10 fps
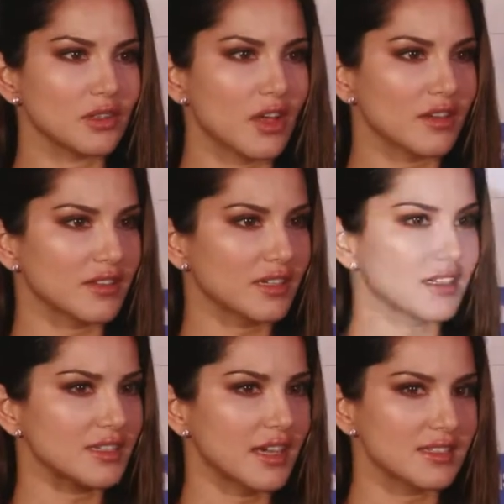a lot of the
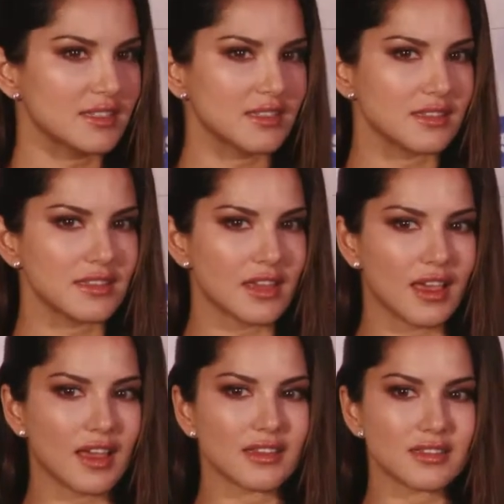contestants,
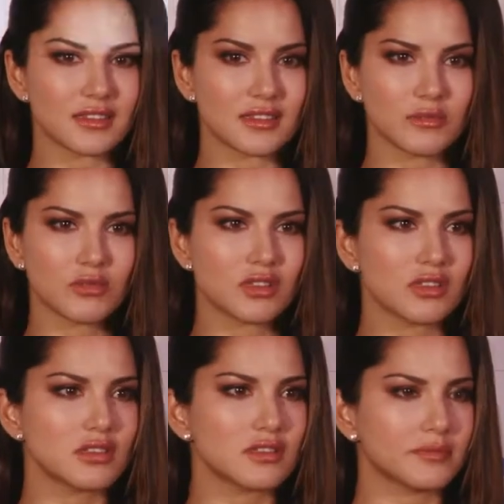and which
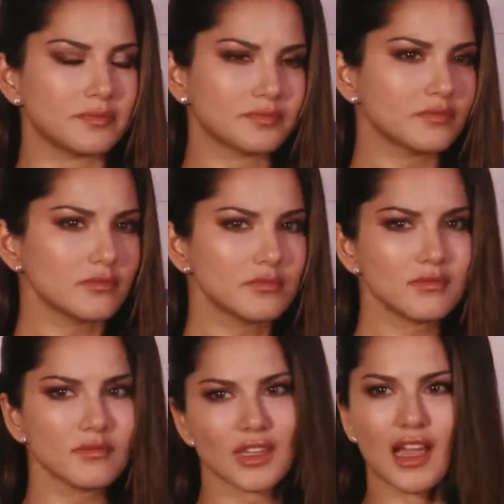is
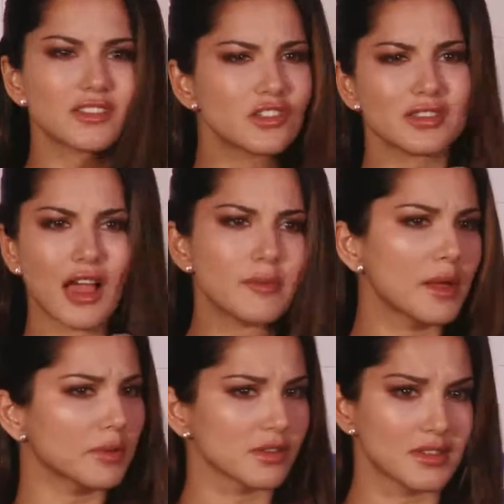just how
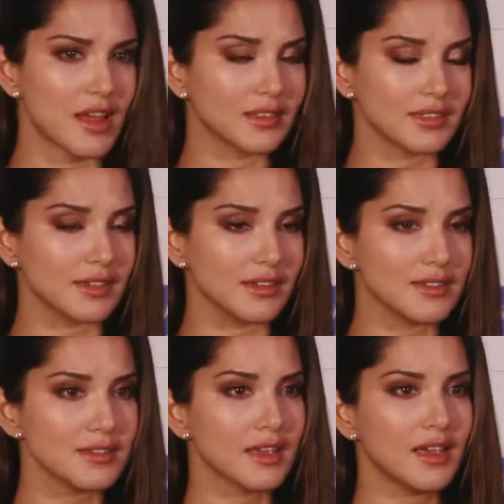my personality
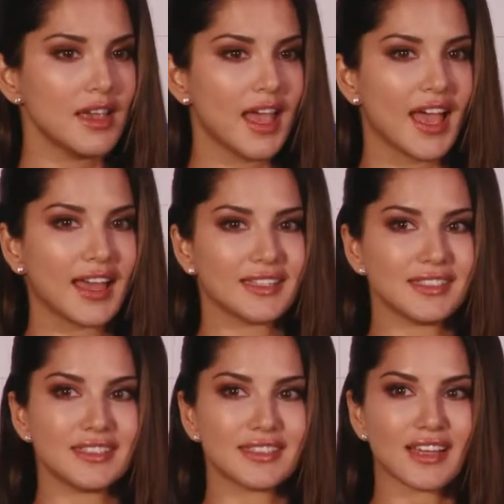is.
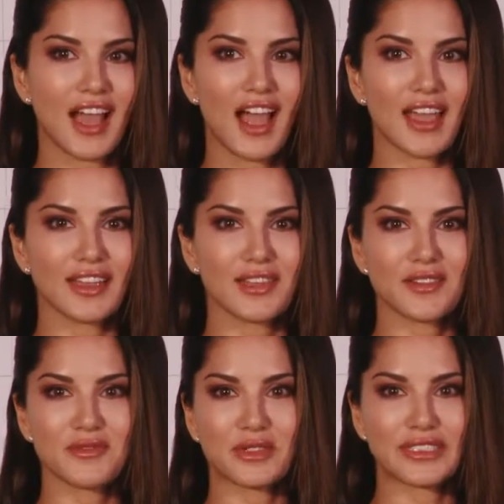And
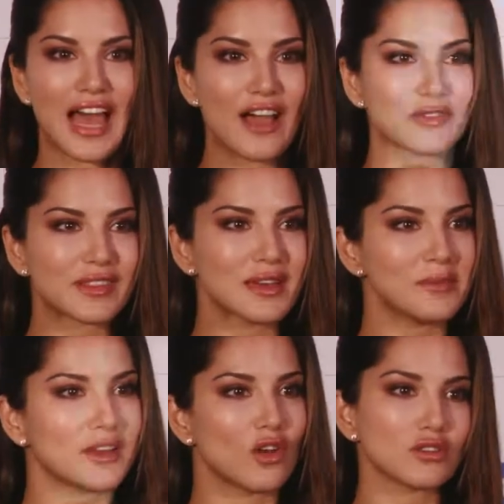I would laugh with
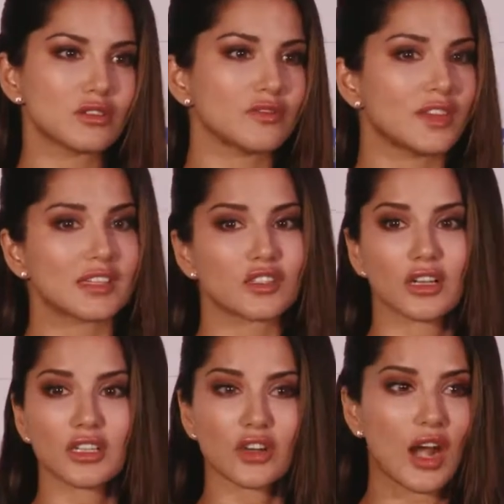them, and also if they
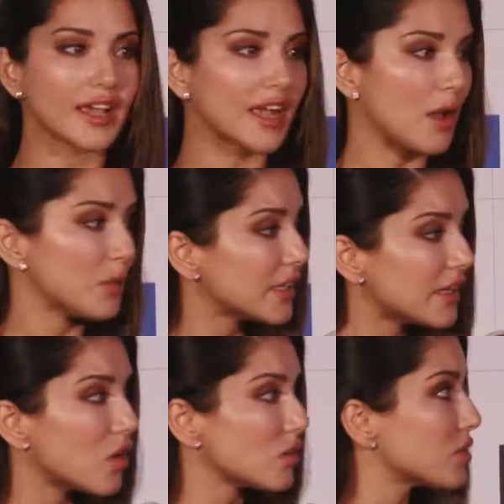started crying, I would
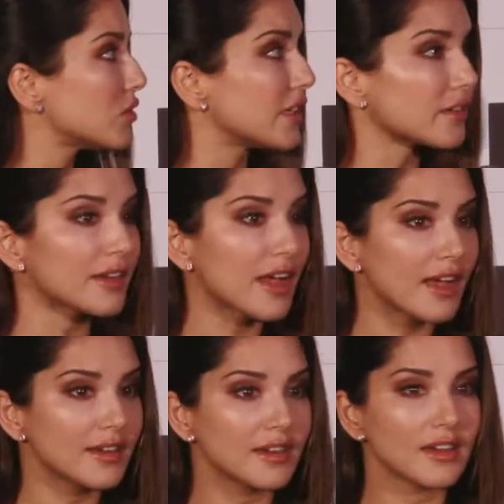get also
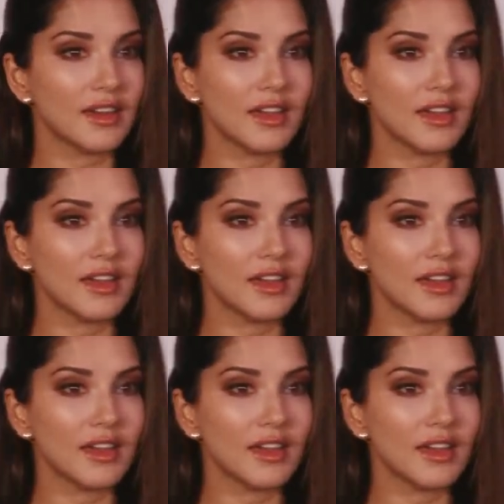teary-eyed.